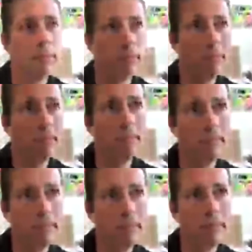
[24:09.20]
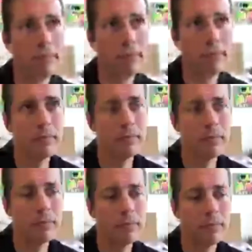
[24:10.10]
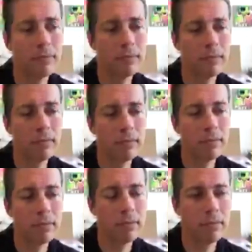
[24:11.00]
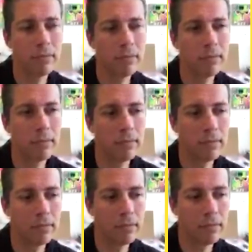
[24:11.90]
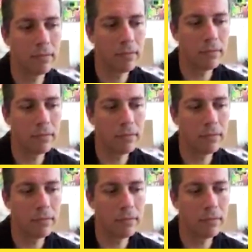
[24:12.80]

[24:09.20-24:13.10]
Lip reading: (not speaking)